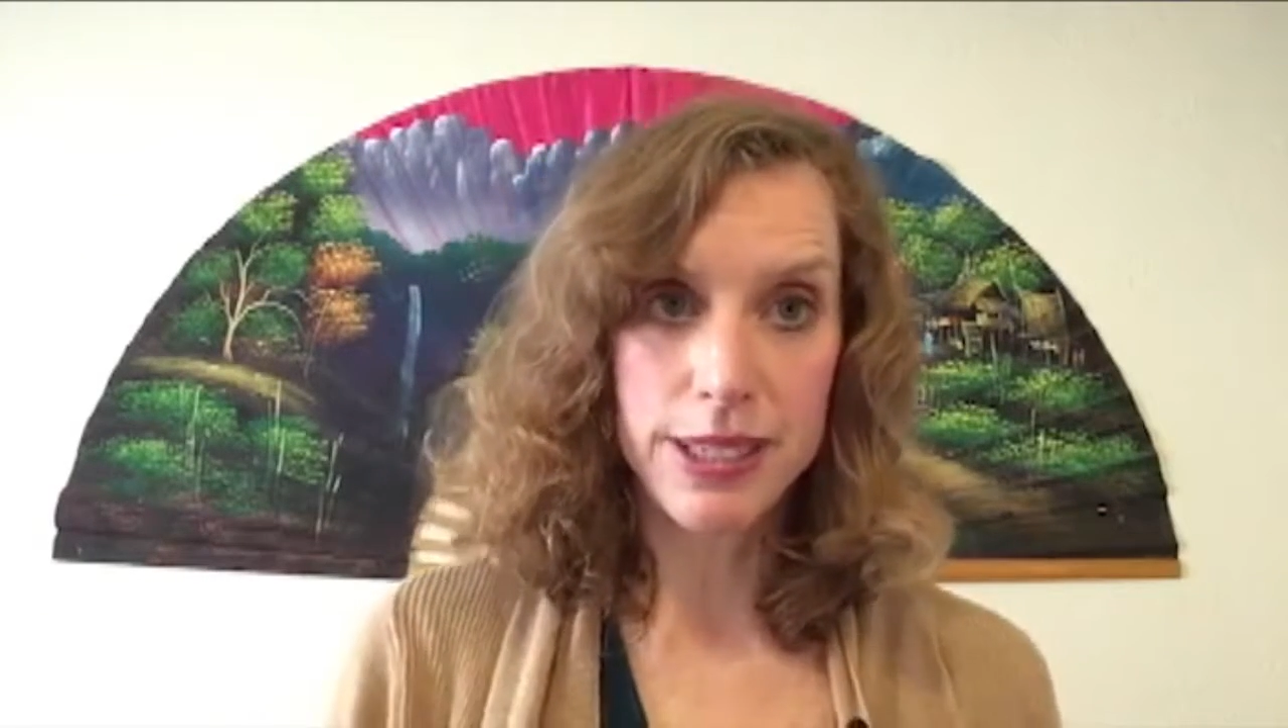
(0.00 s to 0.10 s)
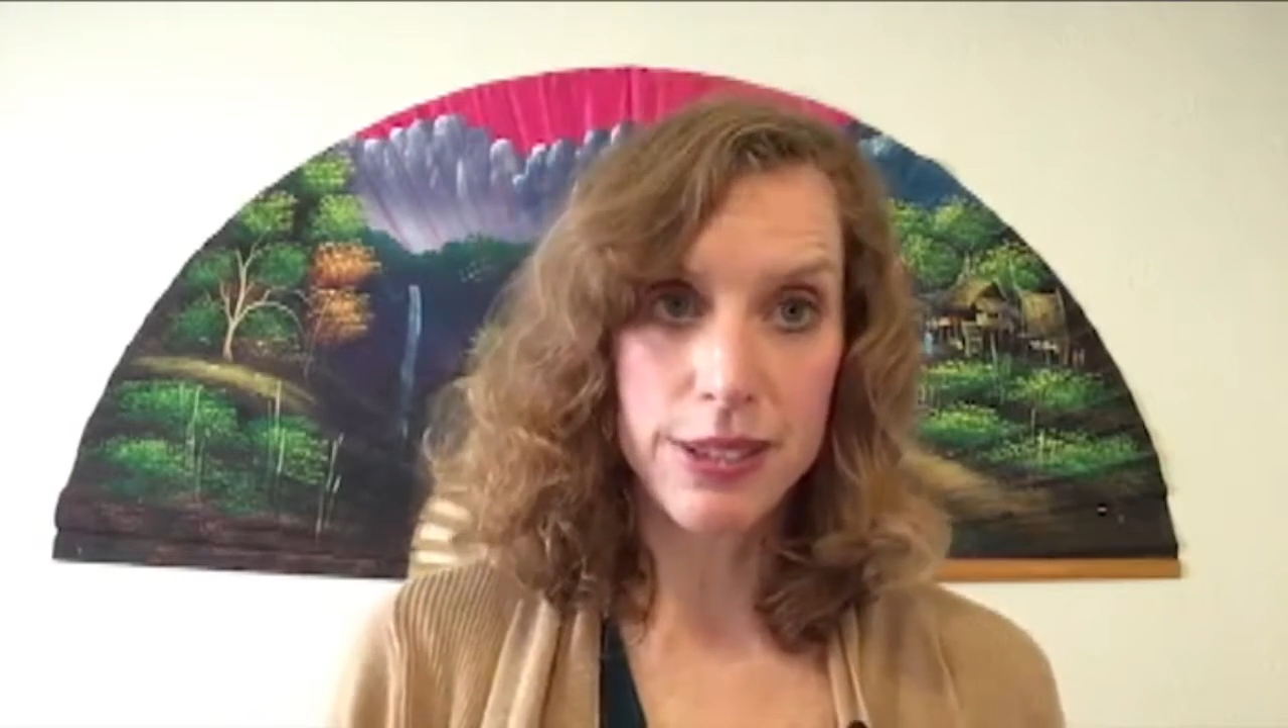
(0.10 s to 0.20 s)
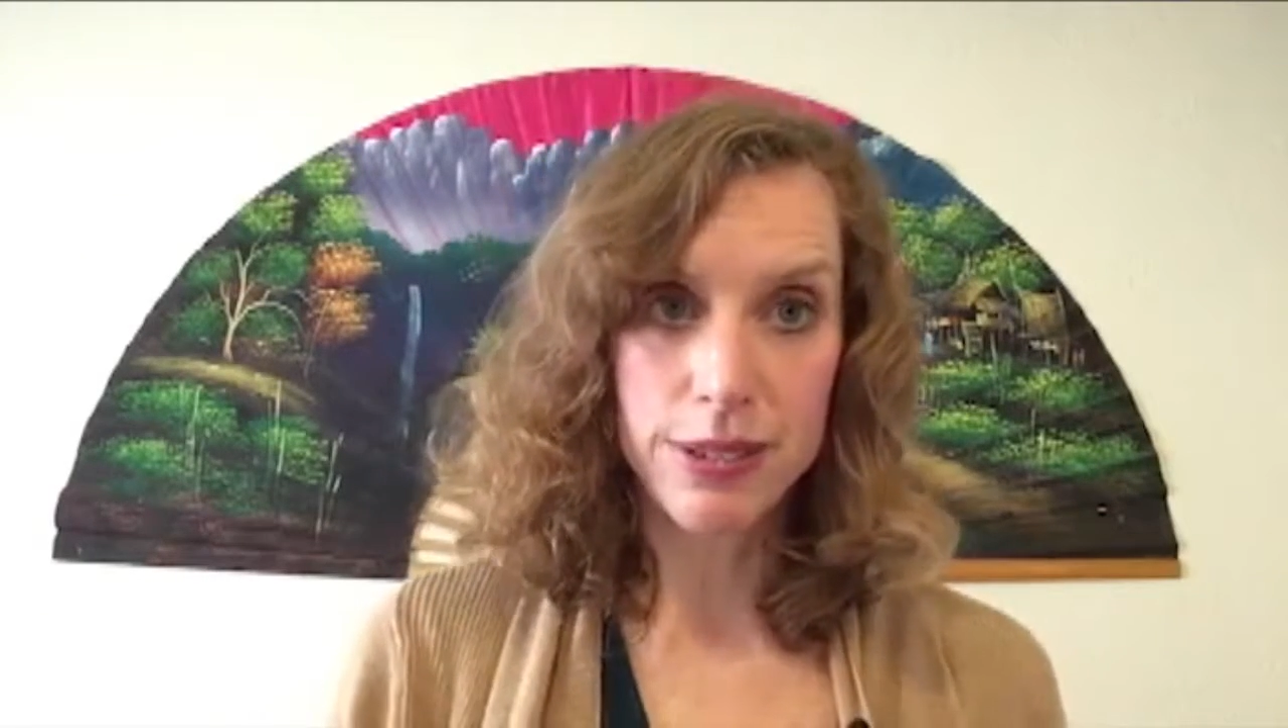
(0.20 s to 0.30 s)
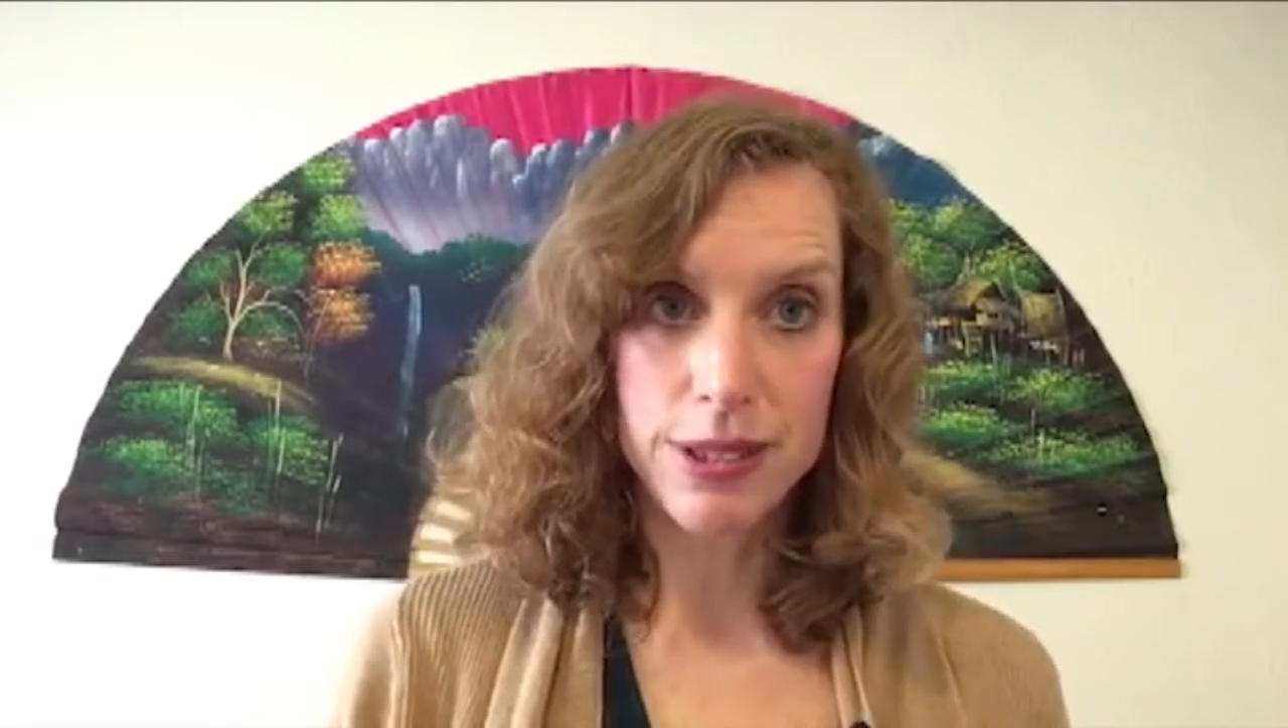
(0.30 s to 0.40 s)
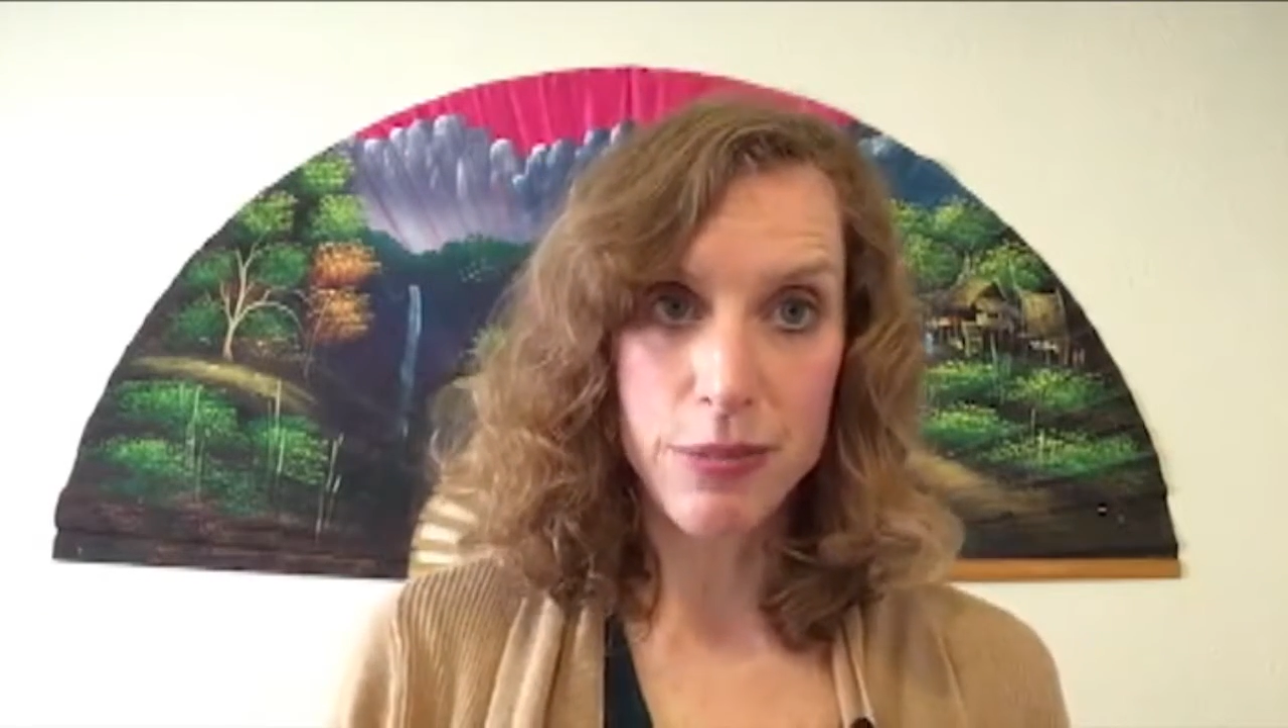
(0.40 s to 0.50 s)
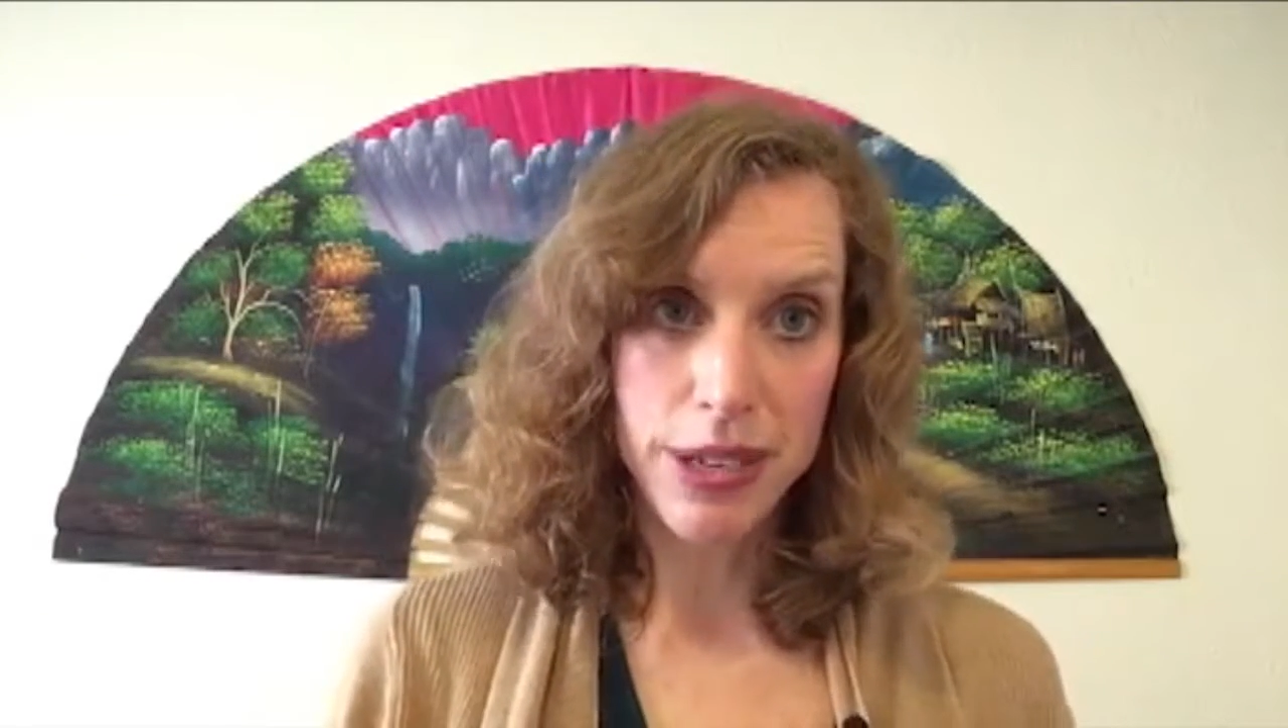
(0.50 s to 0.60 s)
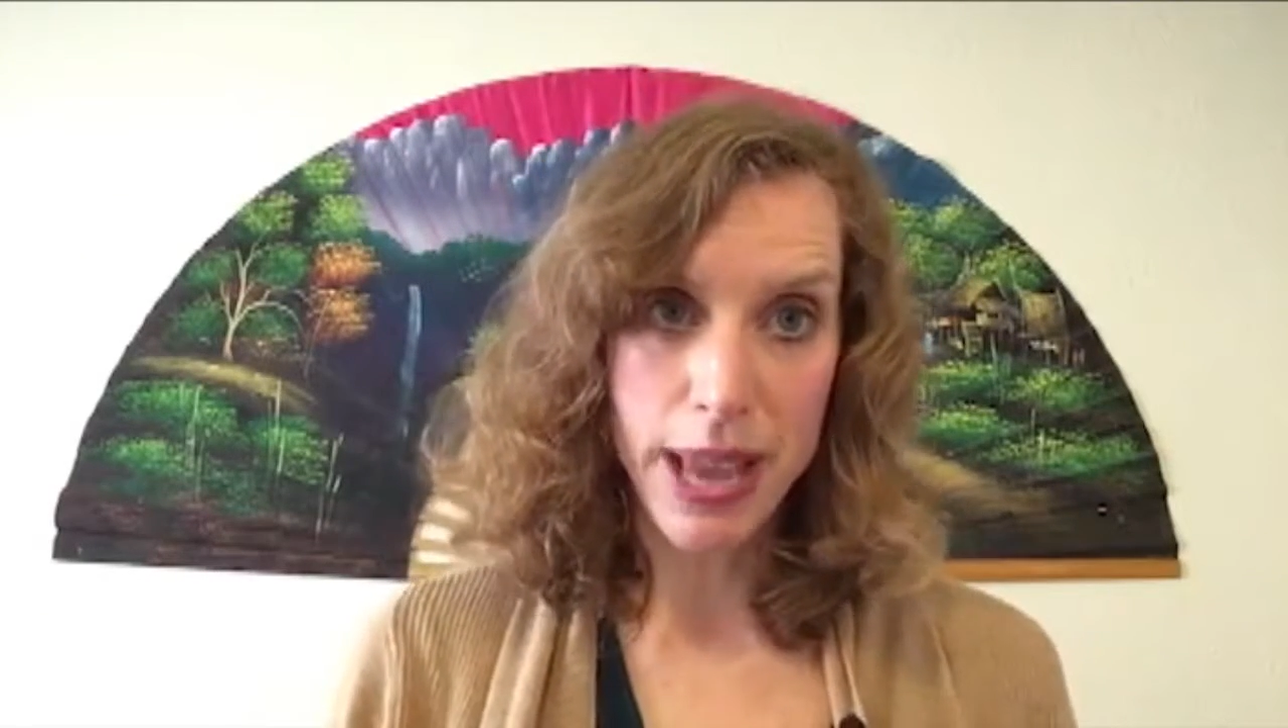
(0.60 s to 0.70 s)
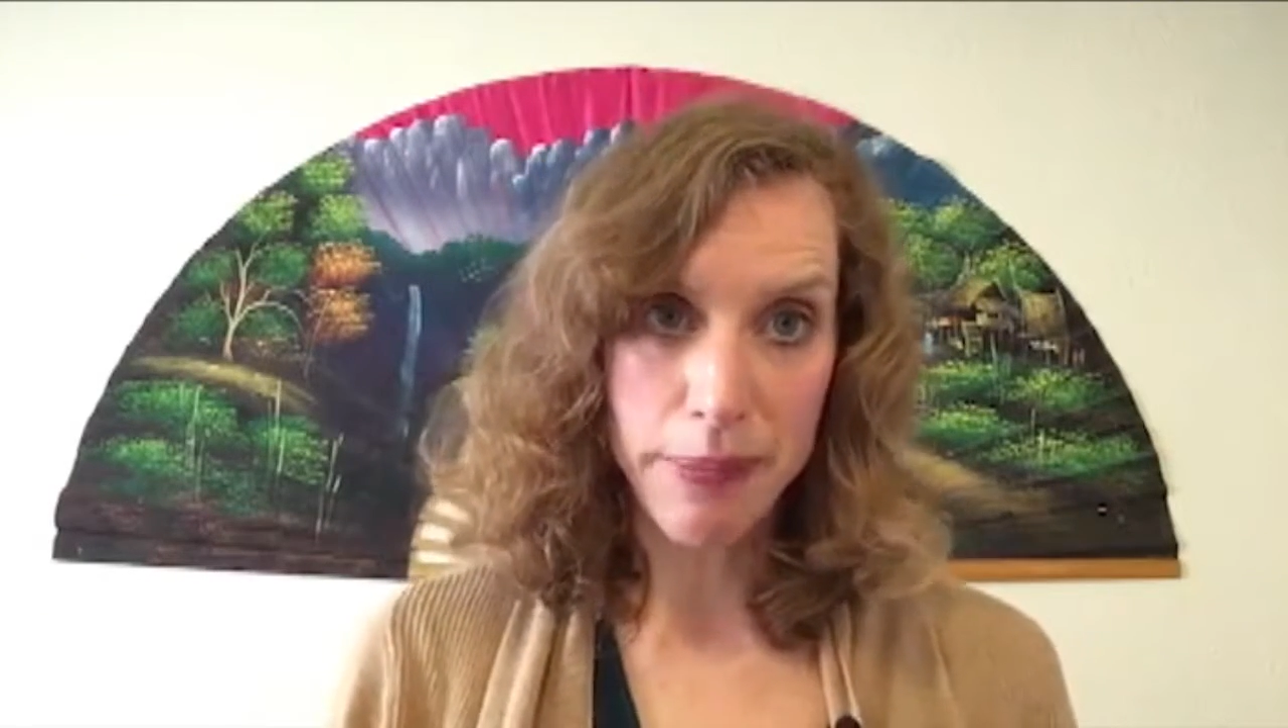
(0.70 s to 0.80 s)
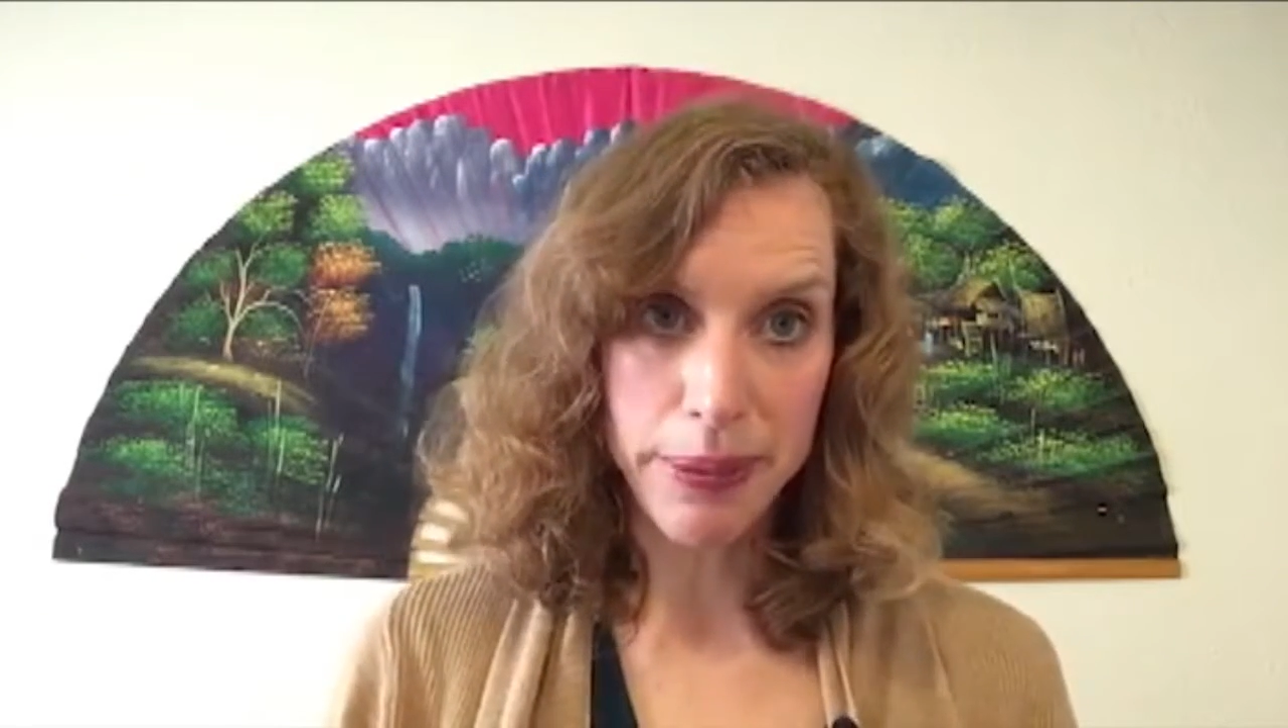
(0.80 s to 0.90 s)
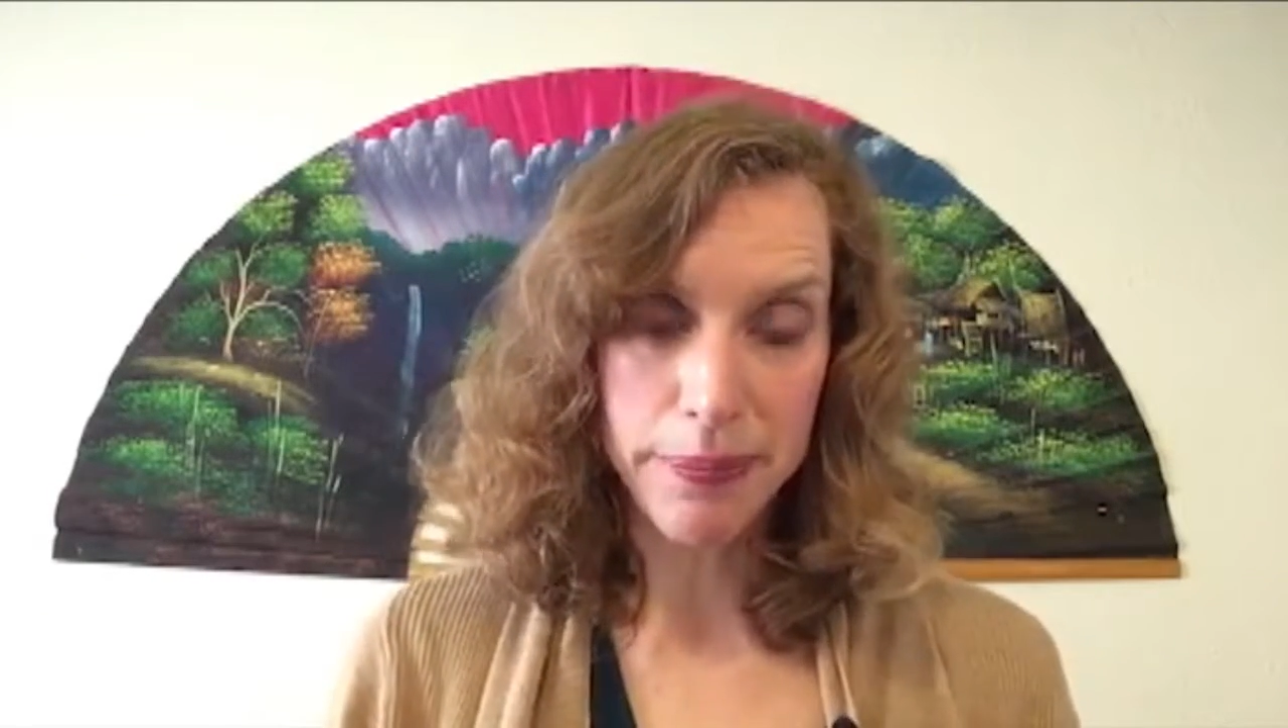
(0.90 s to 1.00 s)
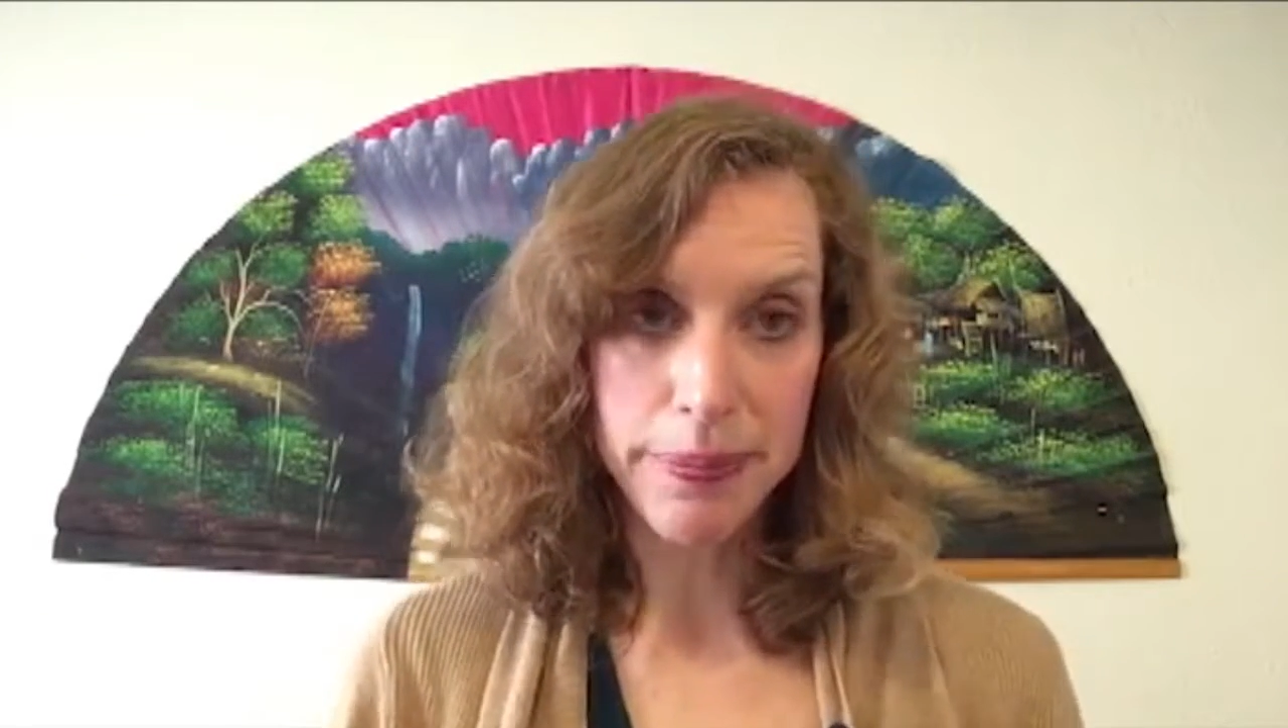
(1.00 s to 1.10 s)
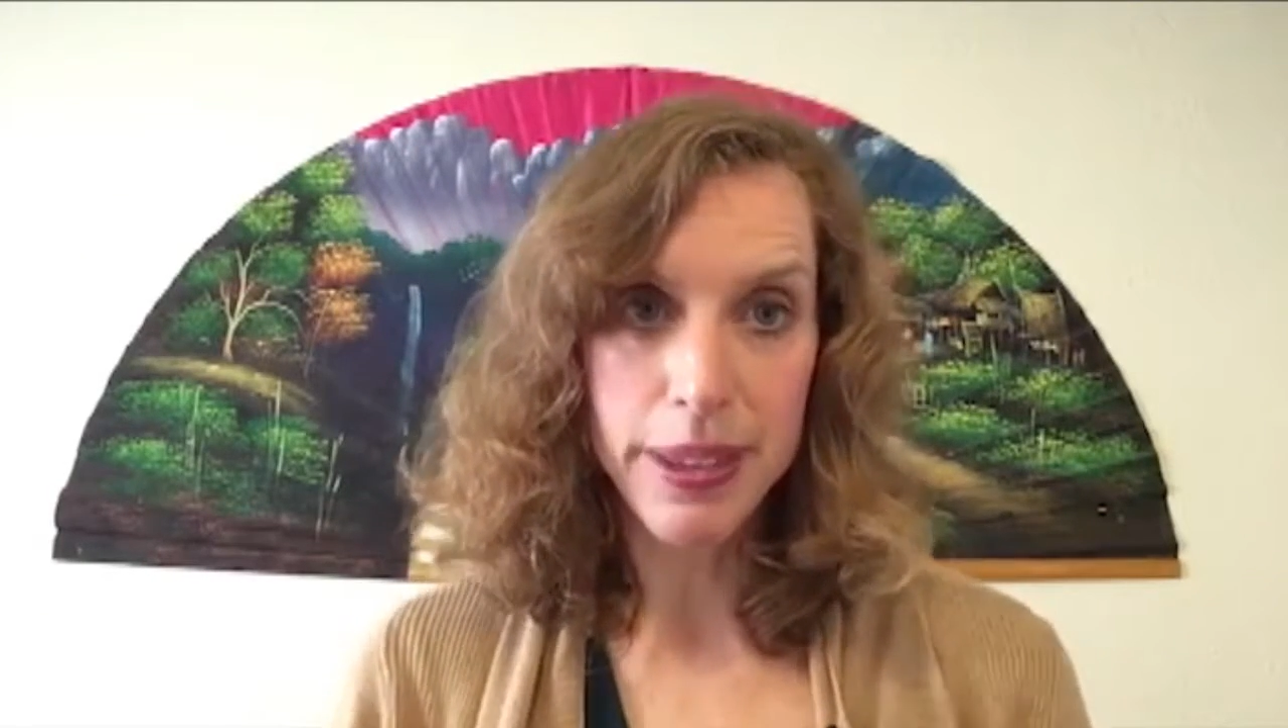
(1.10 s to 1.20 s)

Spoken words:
to do some more tapping.